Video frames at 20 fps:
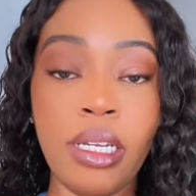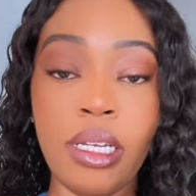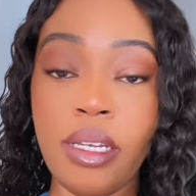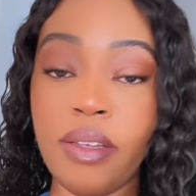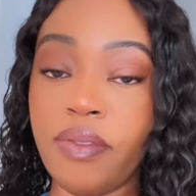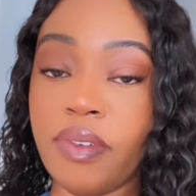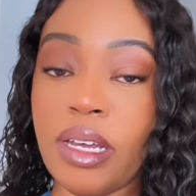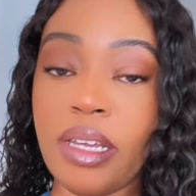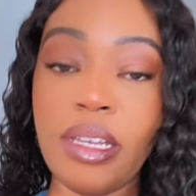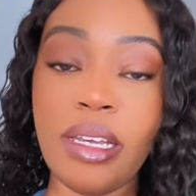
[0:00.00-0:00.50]

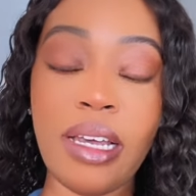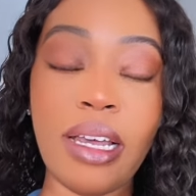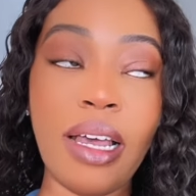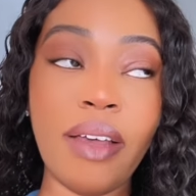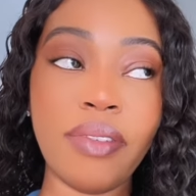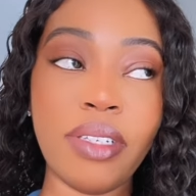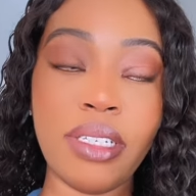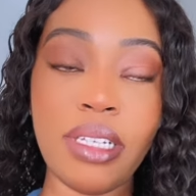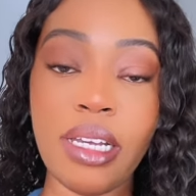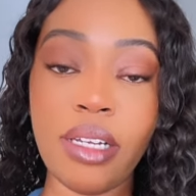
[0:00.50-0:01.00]
If I
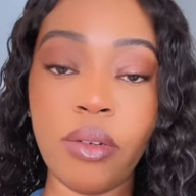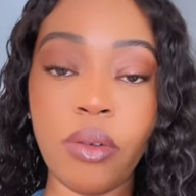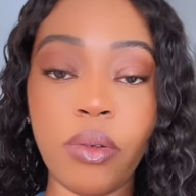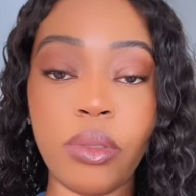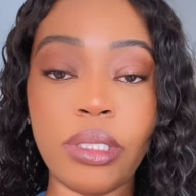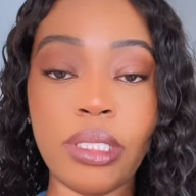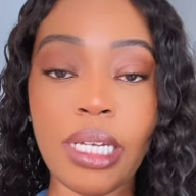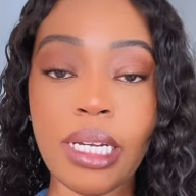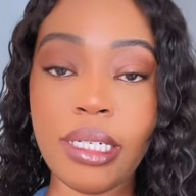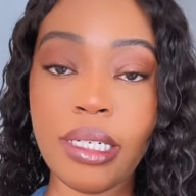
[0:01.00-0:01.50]
have said
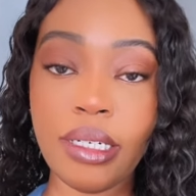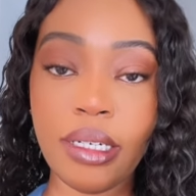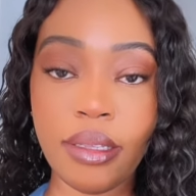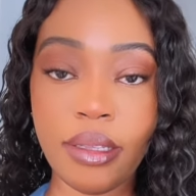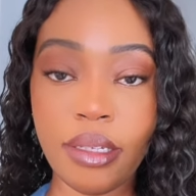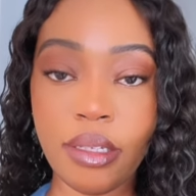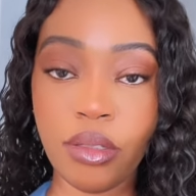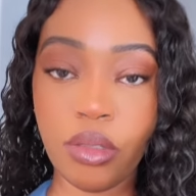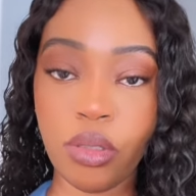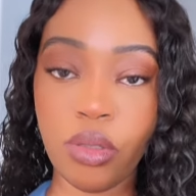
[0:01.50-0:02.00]
or done
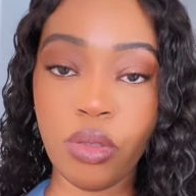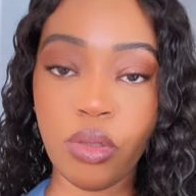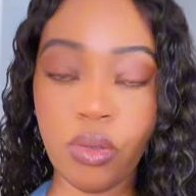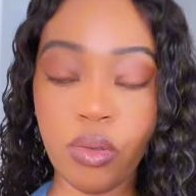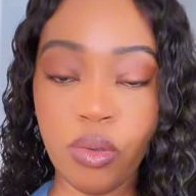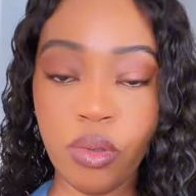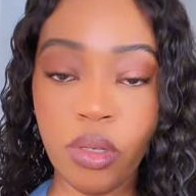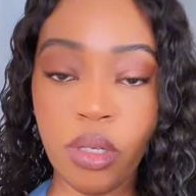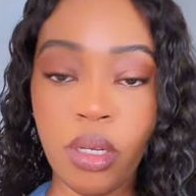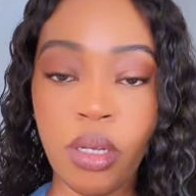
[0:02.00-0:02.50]
anything to
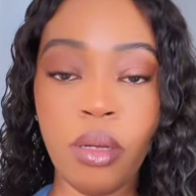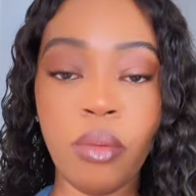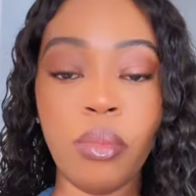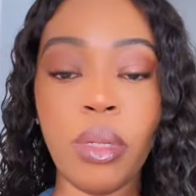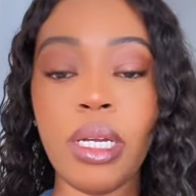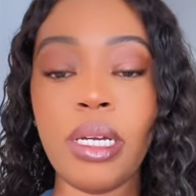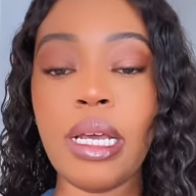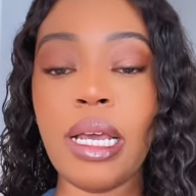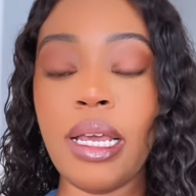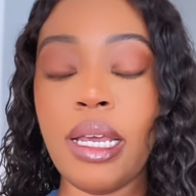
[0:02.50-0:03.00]
you,
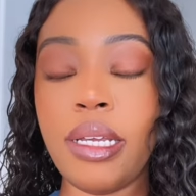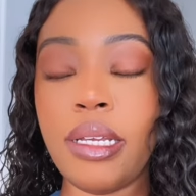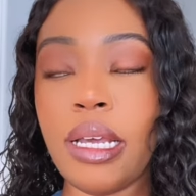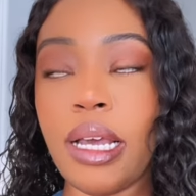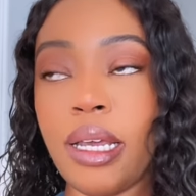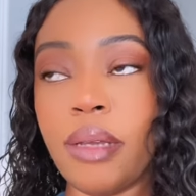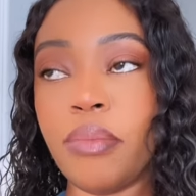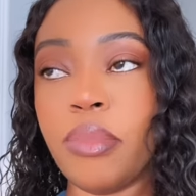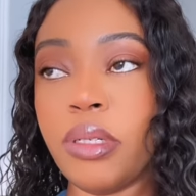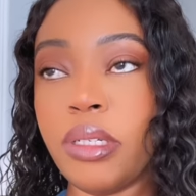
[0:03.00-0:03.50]
but
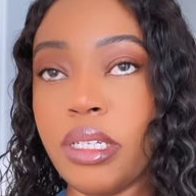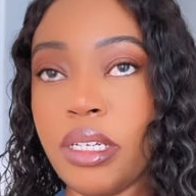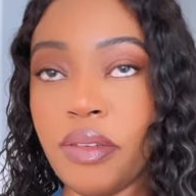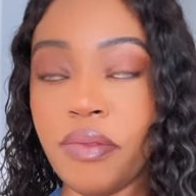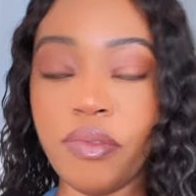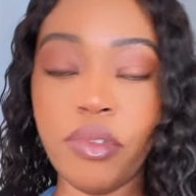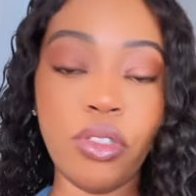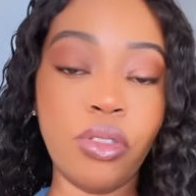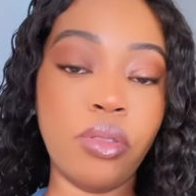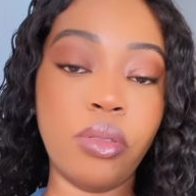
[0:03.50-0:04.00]
I
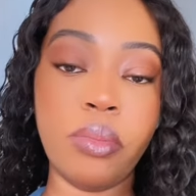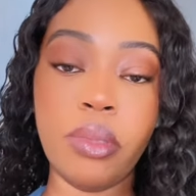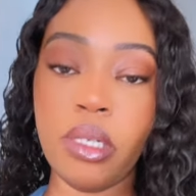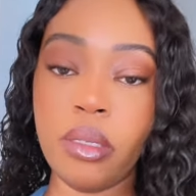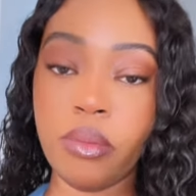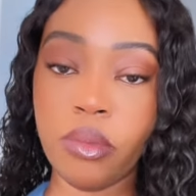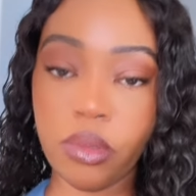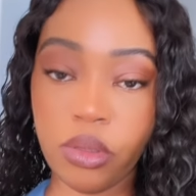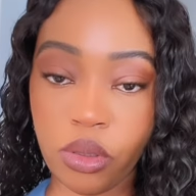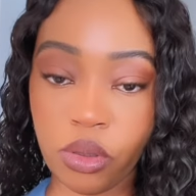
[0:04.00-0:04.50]
believe we should be
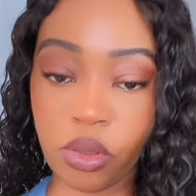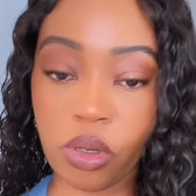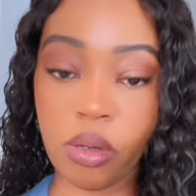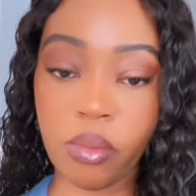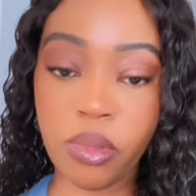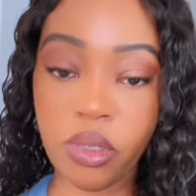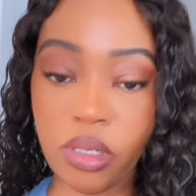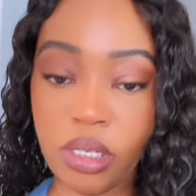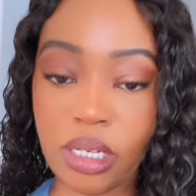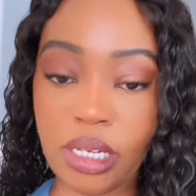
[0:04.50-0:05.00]
able to
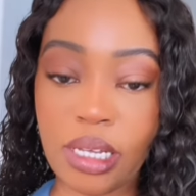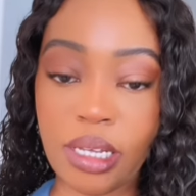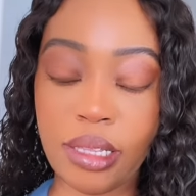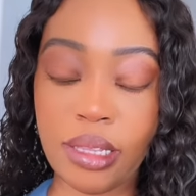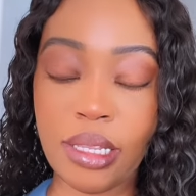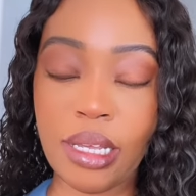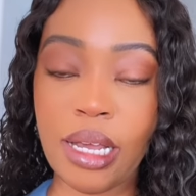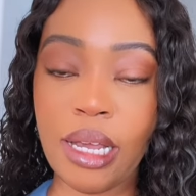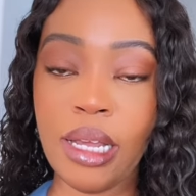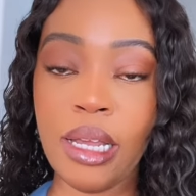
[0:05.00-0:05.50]

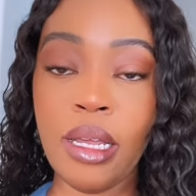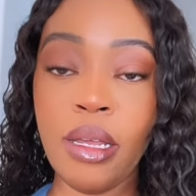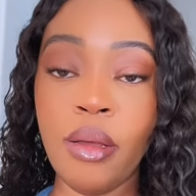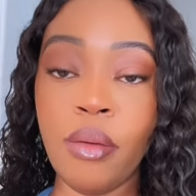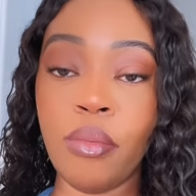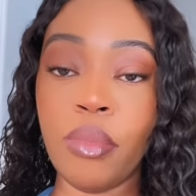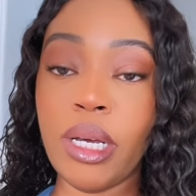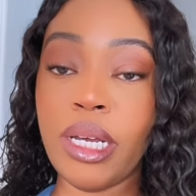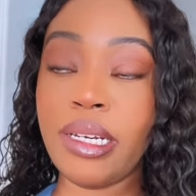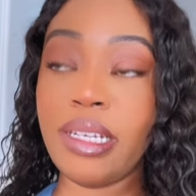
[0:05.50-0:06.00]
communicate that.
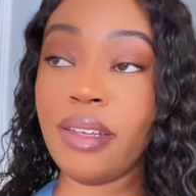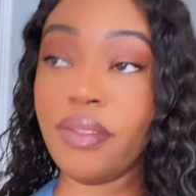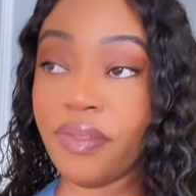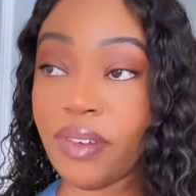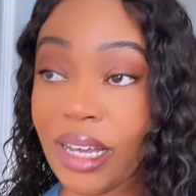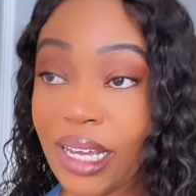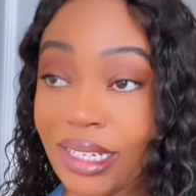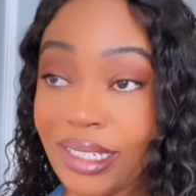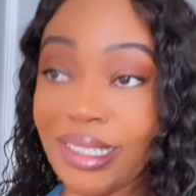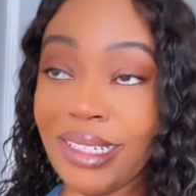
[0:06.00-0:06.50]
But if
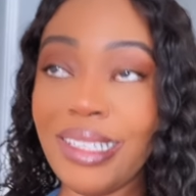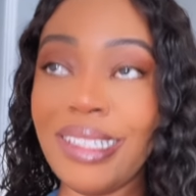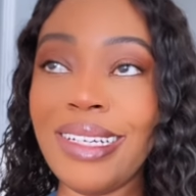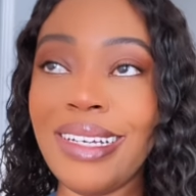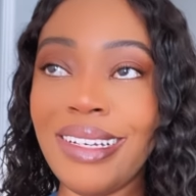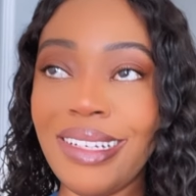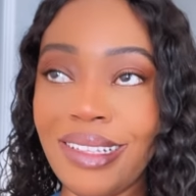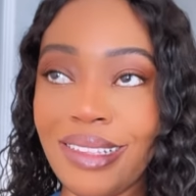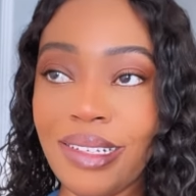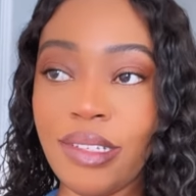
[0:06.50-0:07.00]
I did
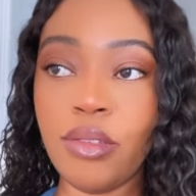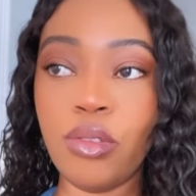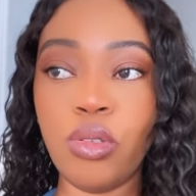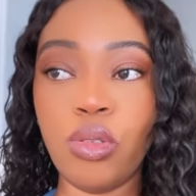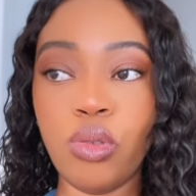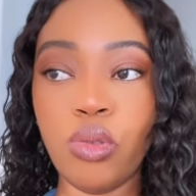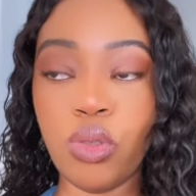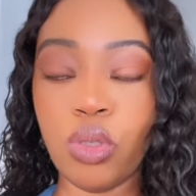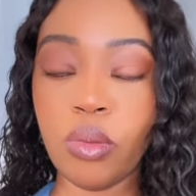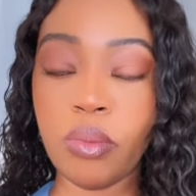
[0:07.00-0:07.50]
anything to
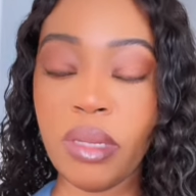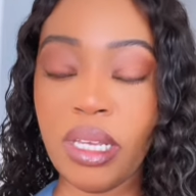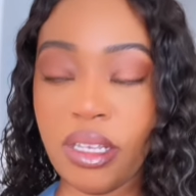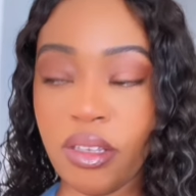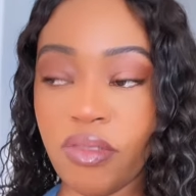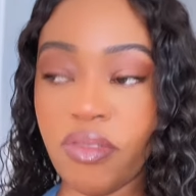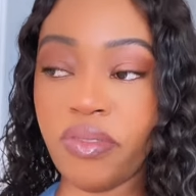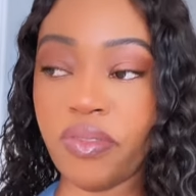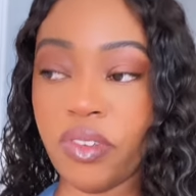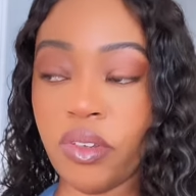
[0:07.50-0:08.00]
you to
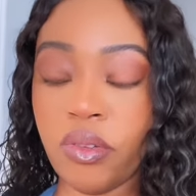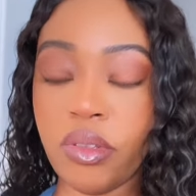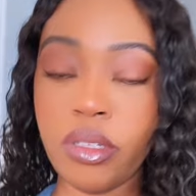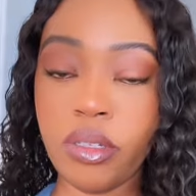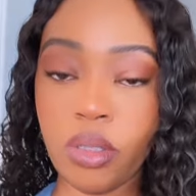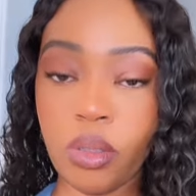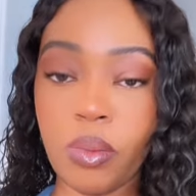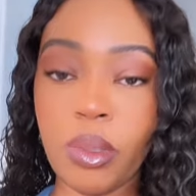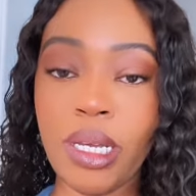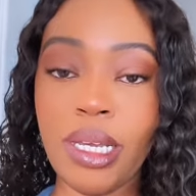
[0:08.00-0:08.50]
make you feel
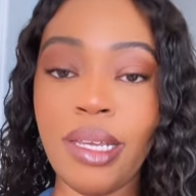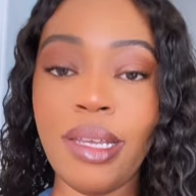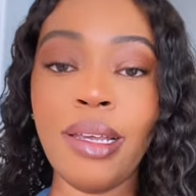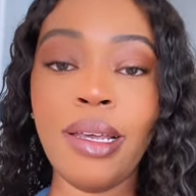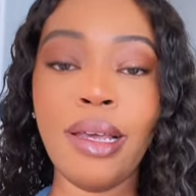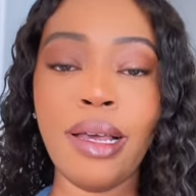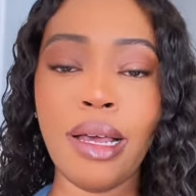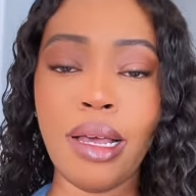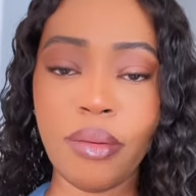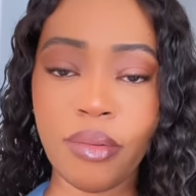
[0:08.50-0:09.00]
this way,
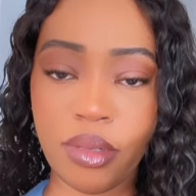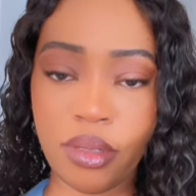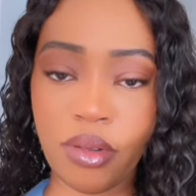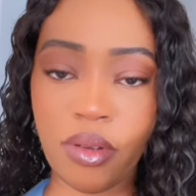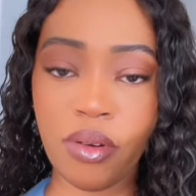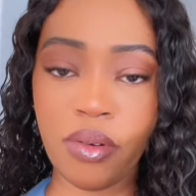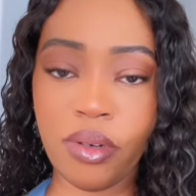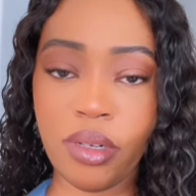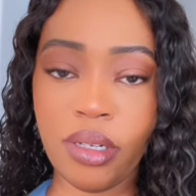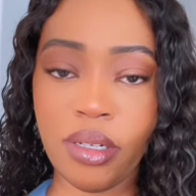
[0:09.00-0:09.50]
I'm
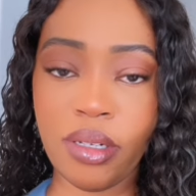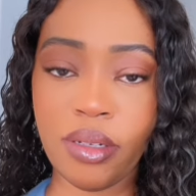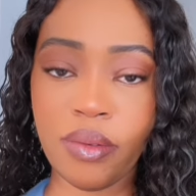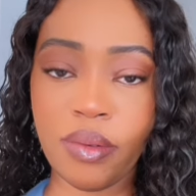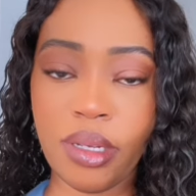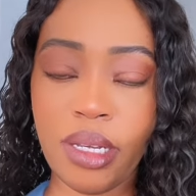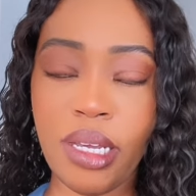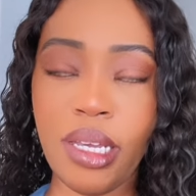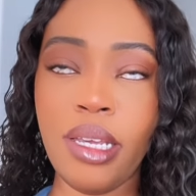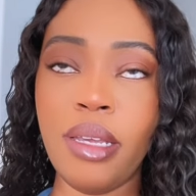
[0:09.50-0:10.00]
sorry,
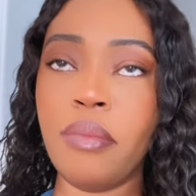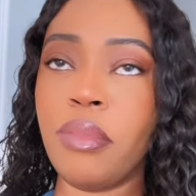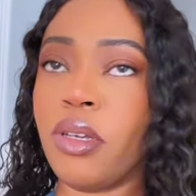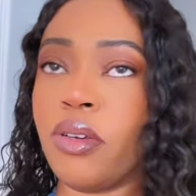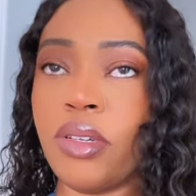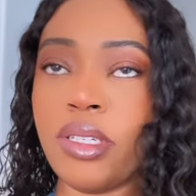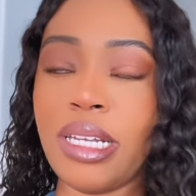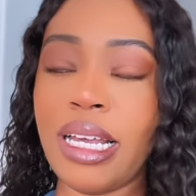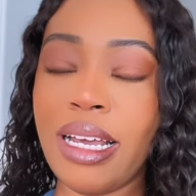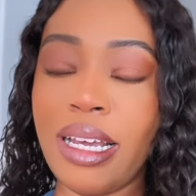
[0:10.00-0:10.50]
okay?
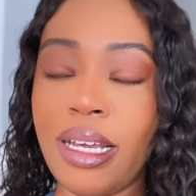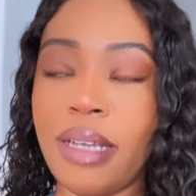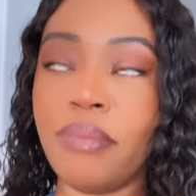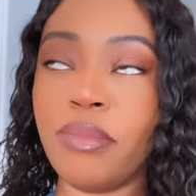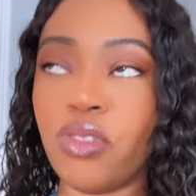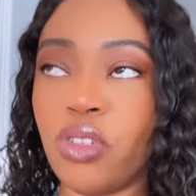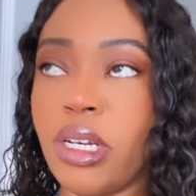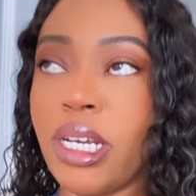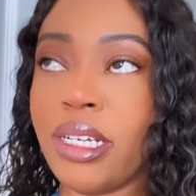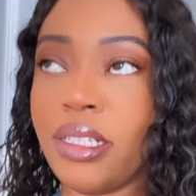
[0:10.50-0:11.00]
Because
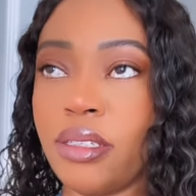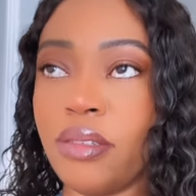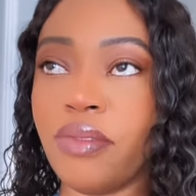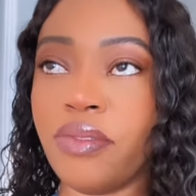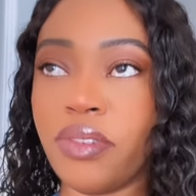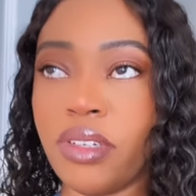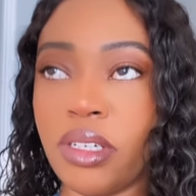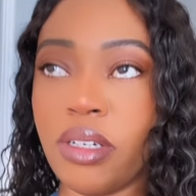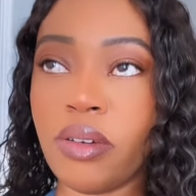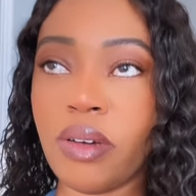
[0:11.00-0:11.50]
I'm trying to
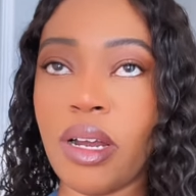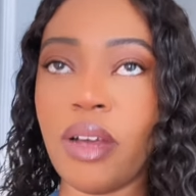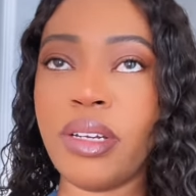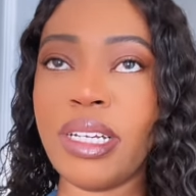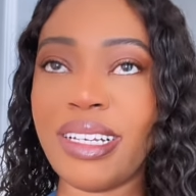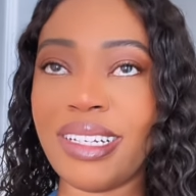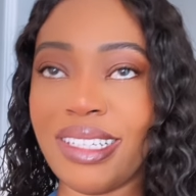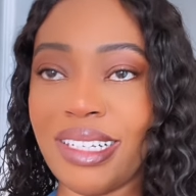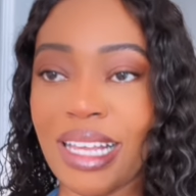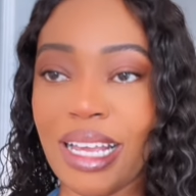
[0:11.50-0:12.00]
figure out
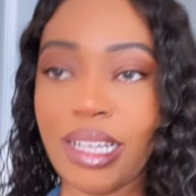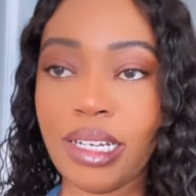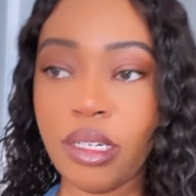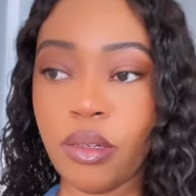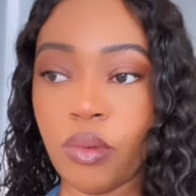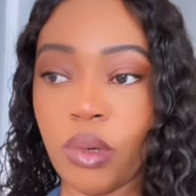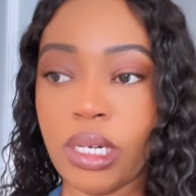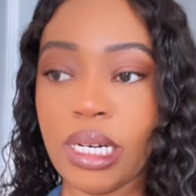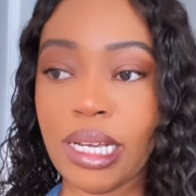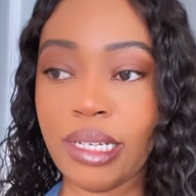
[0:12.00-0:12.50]

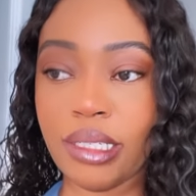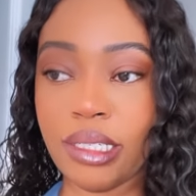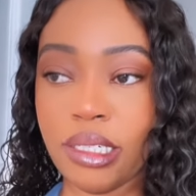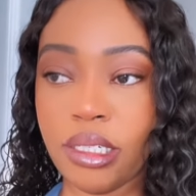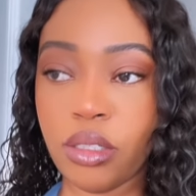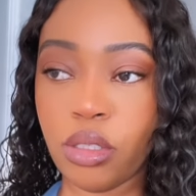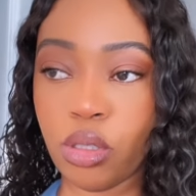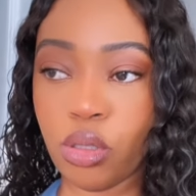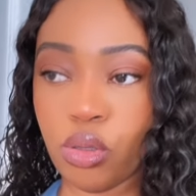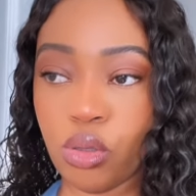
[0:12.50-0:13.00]
exactly what I
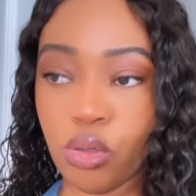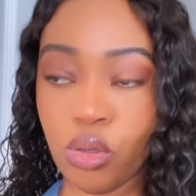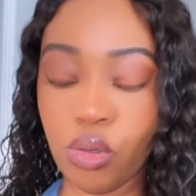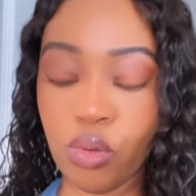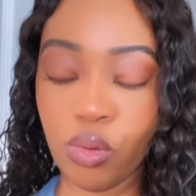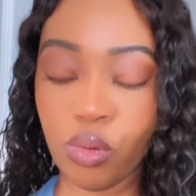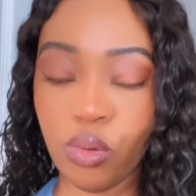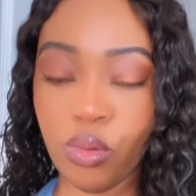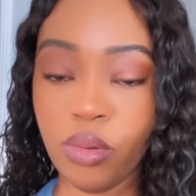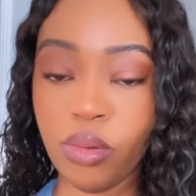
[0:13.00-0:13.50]
did to
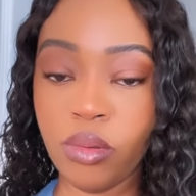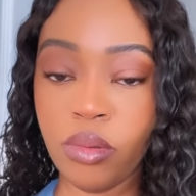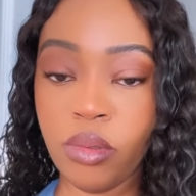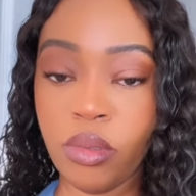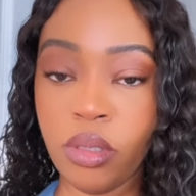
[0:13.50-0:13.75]
you